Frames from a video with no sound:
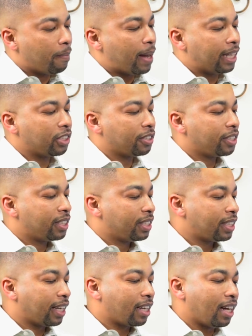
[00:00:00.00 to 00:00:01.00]
a bachelor's in
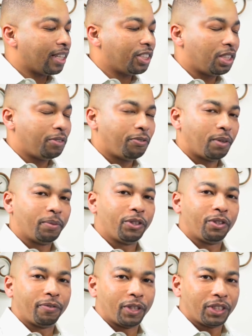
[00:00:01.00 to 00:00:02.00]
psychology from the
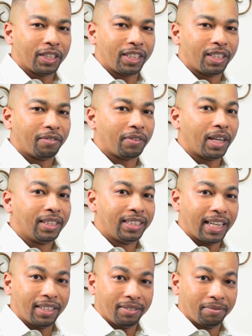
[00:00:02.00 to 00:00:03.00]
University of
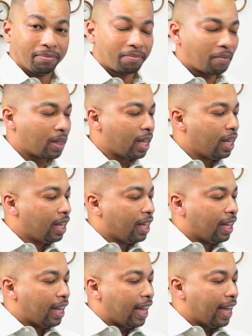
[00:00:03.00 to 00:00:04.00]
Dayton.
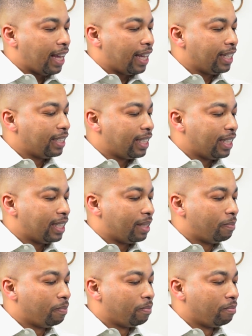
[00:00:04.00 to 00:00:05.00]
And
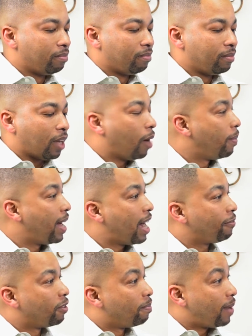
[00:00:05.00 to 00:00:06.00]
on
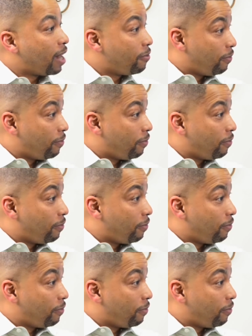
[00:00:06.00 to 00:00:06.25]
behalf of my